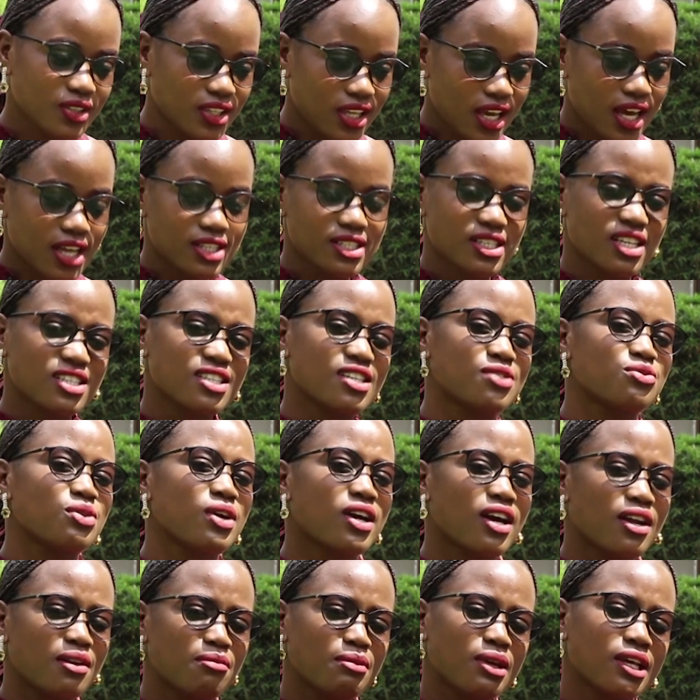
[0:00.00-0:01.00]
Yeah, such that
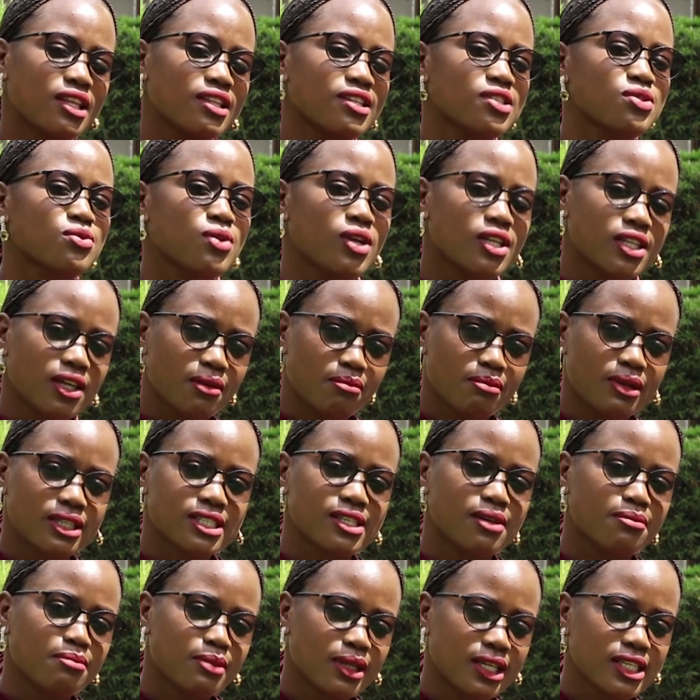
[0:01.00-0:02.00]
we can make this world a
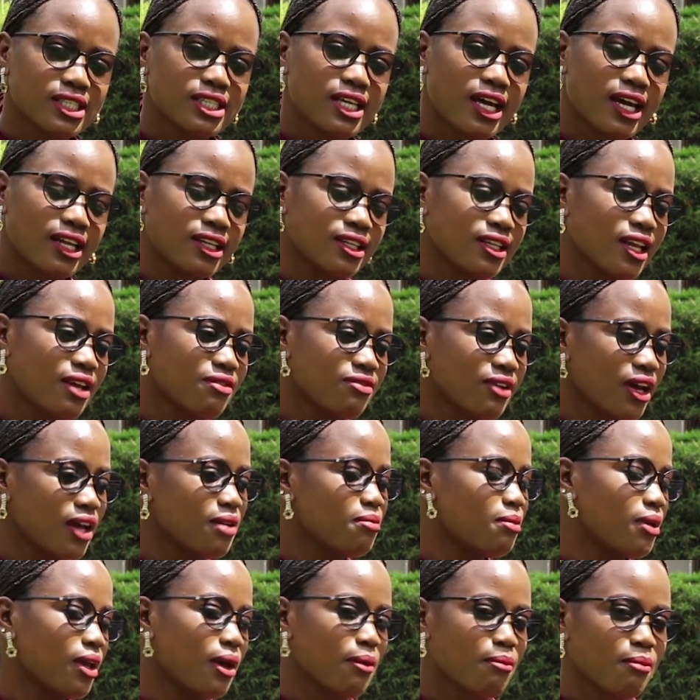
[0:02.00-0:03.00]
better place, and life
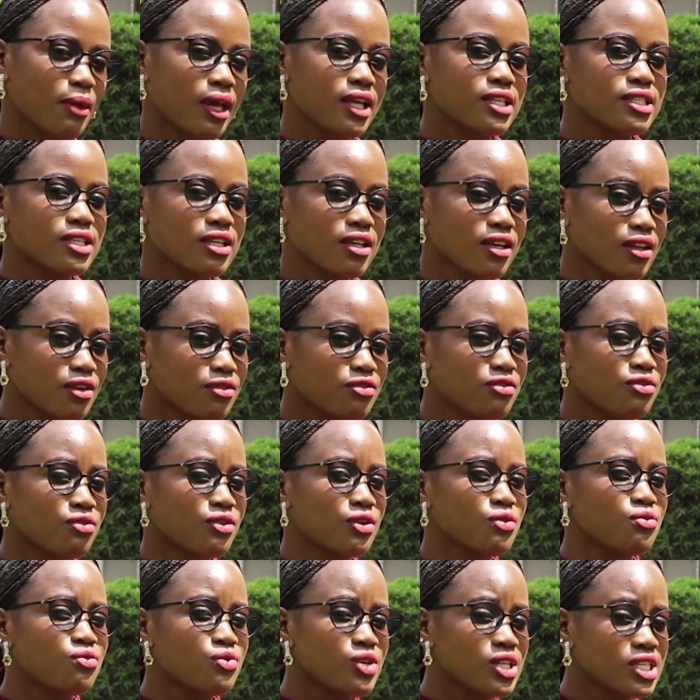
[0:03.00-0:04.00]
can be amazing
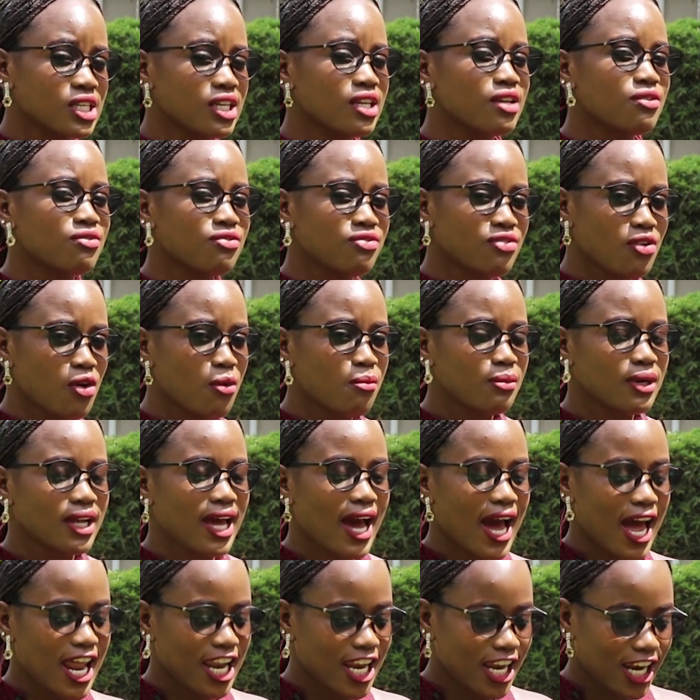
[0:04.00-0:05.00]
if we really
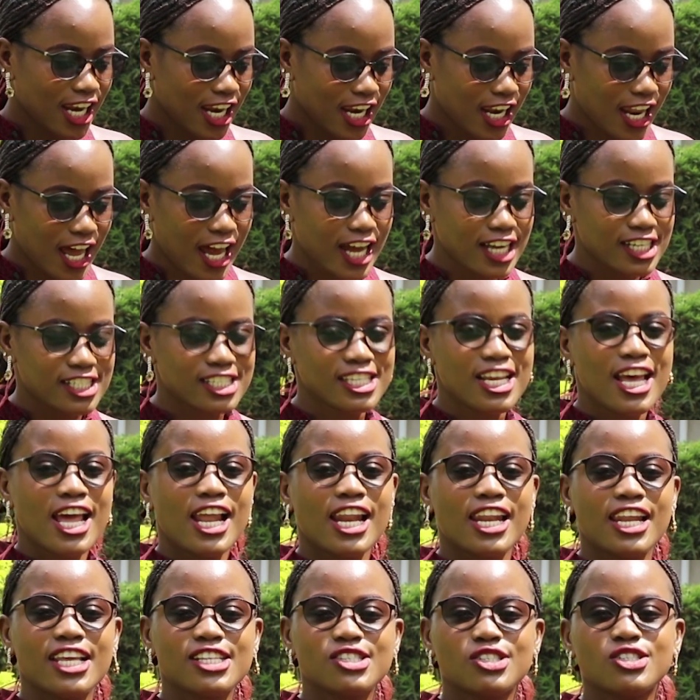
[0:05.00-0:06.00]
informed and learned.
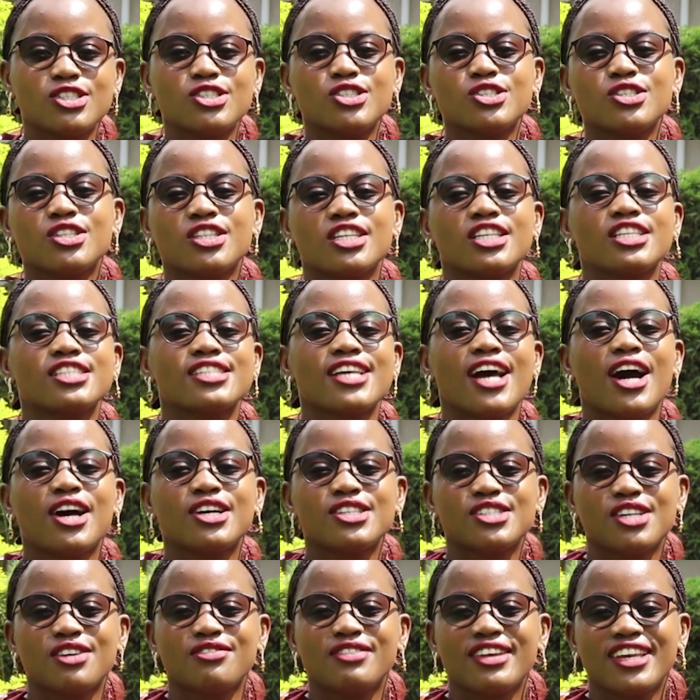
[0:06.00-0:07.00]
Let's not do things
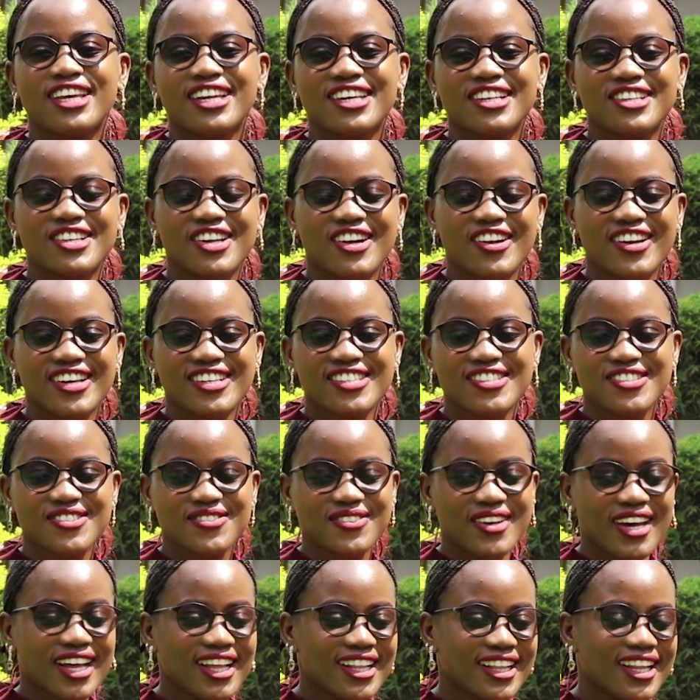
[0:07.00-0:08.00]
out of
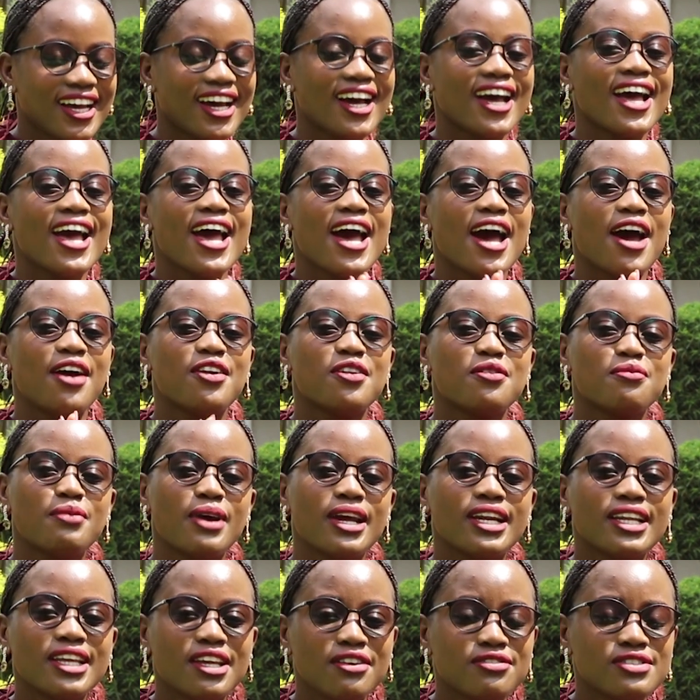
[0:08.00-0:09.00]
ignorance. Well, I
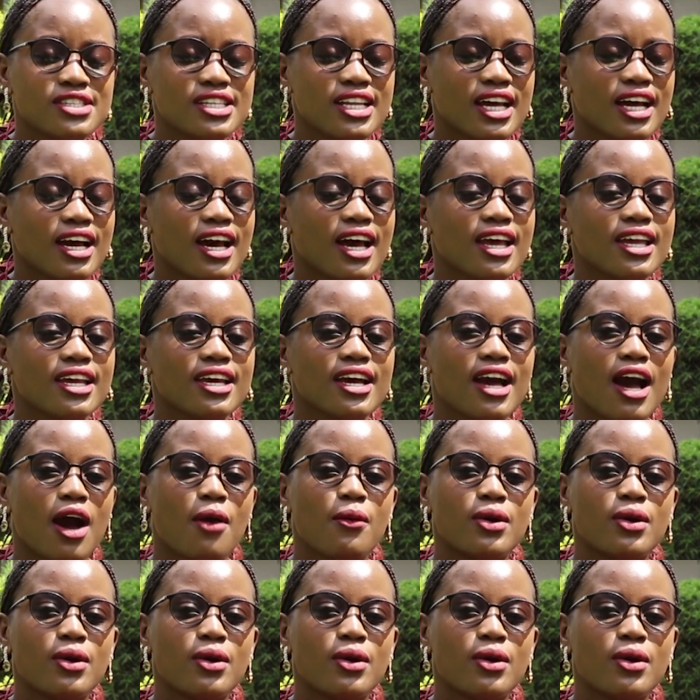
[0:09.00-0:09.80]
remain Gift Nakainga. I